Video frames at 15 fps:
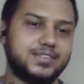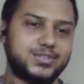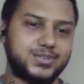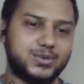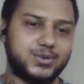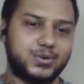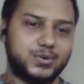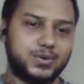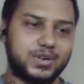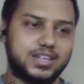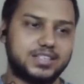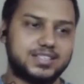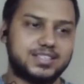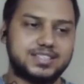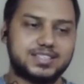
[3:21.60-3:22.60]
so
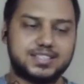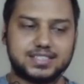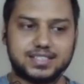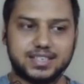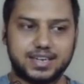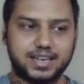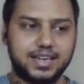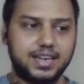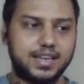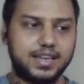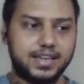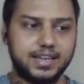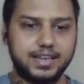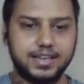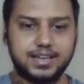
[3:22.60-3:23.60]
it's
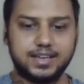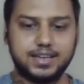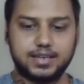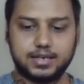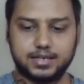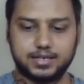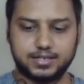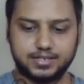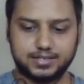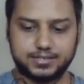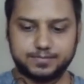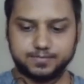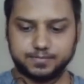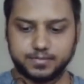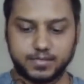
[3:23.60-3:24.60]
really
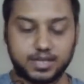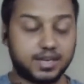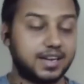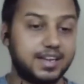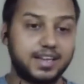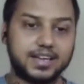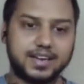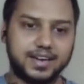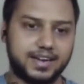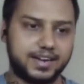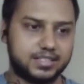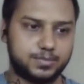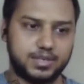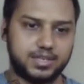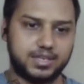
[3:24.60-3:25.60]
um, really a great
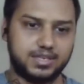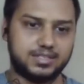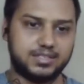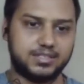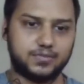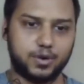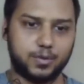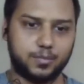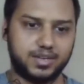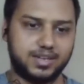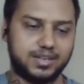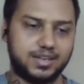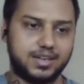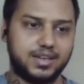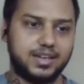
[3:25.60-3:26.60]
experience for me
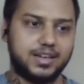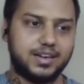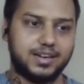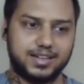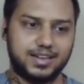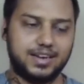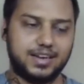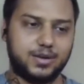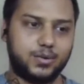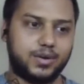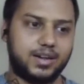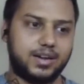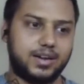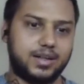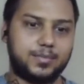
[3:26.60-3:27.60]
till now
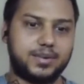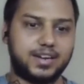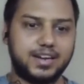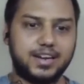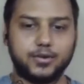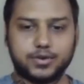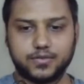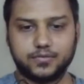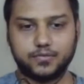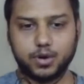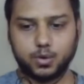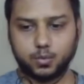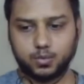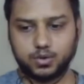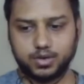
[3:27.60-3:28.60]
and i'm really looking
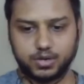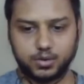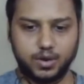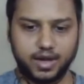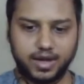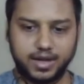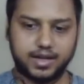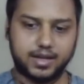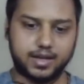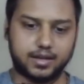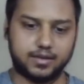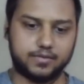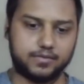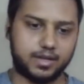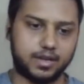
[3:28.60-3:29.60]
forward to
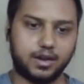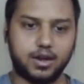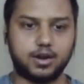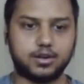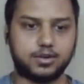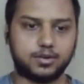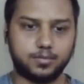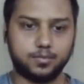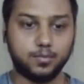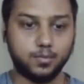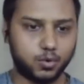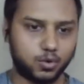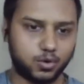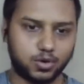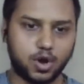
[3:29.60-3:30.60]
have a lot
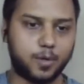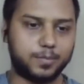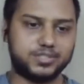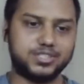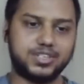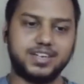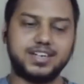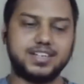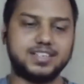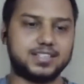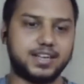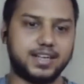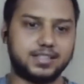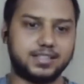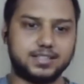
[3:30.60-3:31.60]
more opportunities
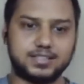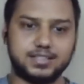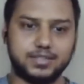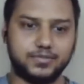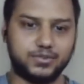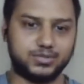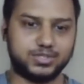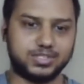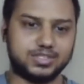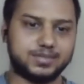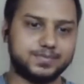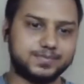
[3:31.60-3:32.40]
like this in the future